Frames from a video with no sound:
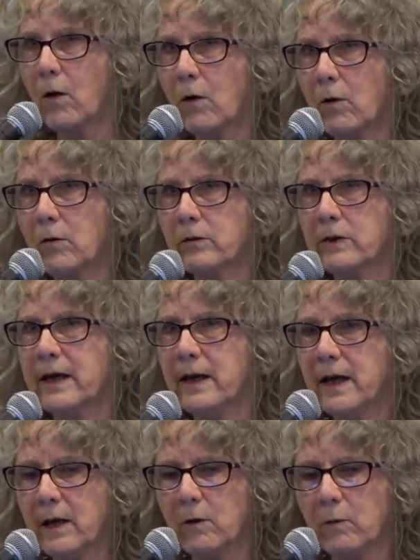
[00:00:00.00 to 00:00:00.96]
old
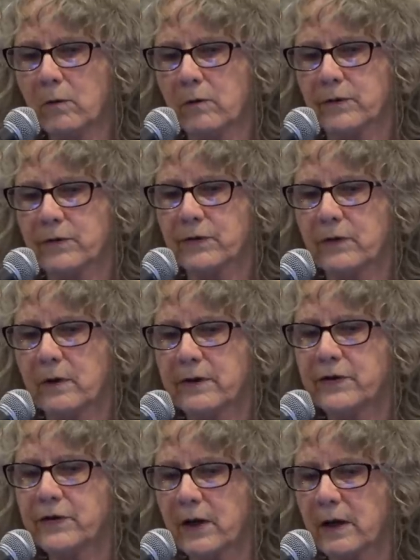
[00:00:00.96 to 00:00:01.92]
equals
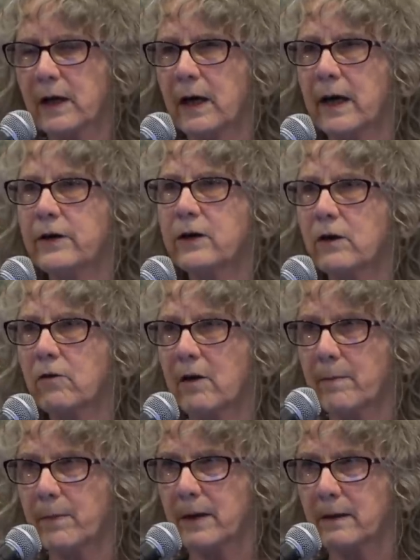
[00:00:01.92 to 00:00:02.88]
sick and
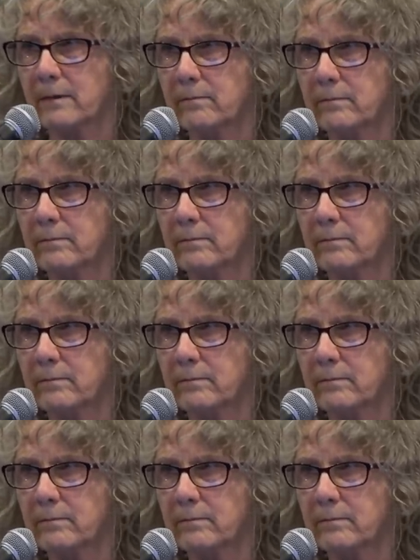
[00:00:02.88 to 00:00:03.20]
decrepit.